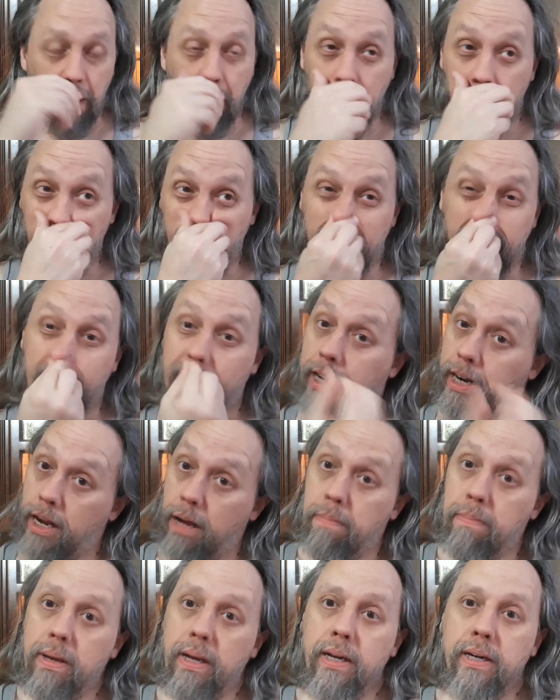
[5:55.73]
but it ended
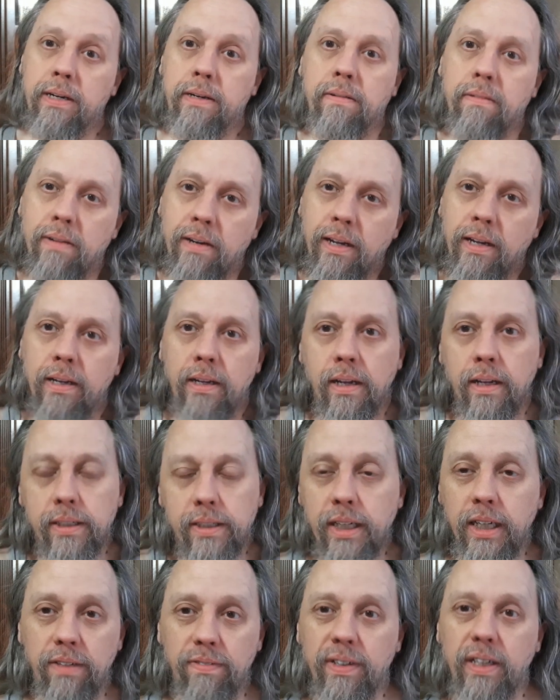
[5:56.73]
up being a
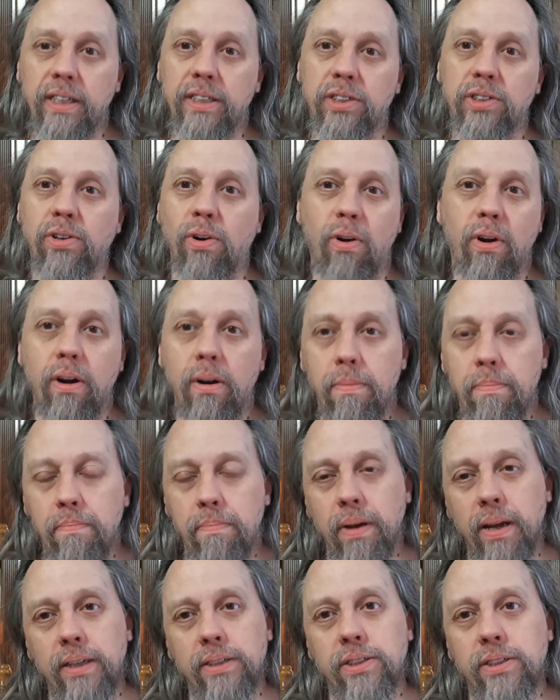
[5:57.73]
TV star,
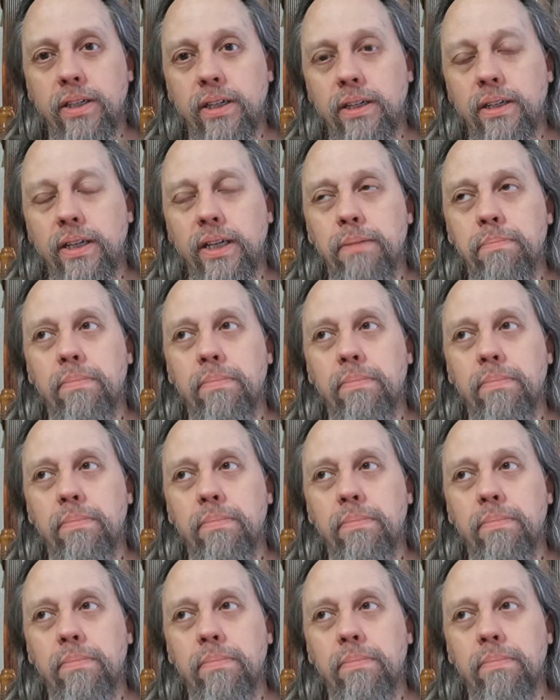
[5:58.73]
basically.